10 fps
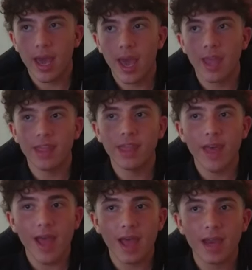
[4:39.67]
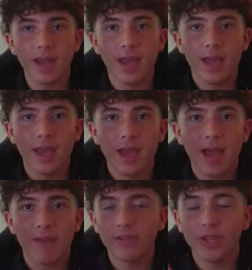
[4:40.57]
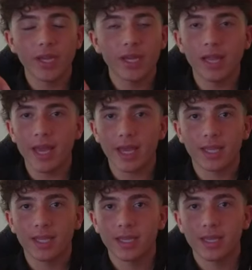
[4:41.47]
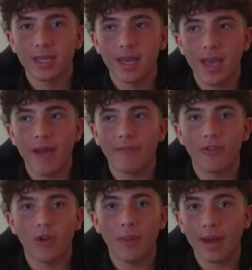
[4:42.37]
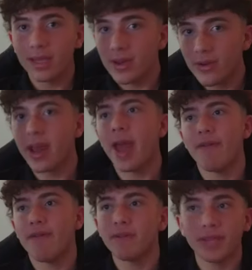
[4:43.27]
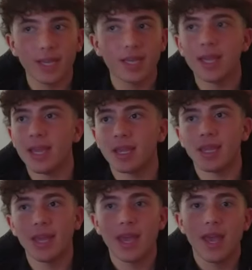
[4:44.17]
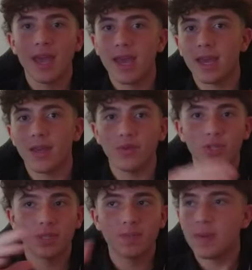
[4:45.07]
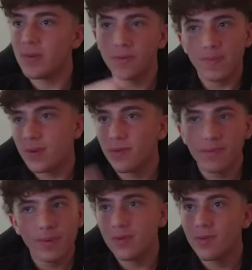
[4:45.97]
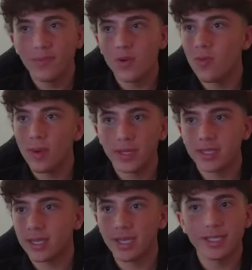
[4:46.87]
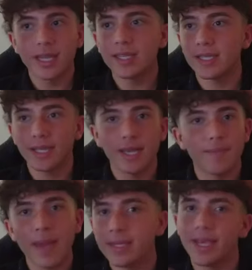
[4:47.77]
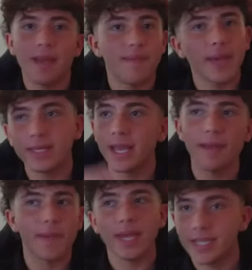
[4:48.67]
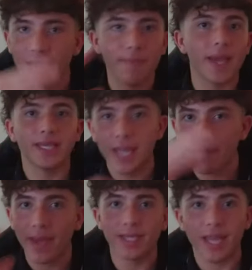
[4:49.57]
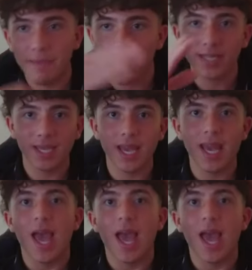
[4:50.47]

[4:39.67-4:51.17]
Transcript: And then everything clicked after about a year and a half, everything clicked. And it was just boom, boom, boom, boom. It was consistency. Base hit, base hit, base hit, base hit, base hit, base hit.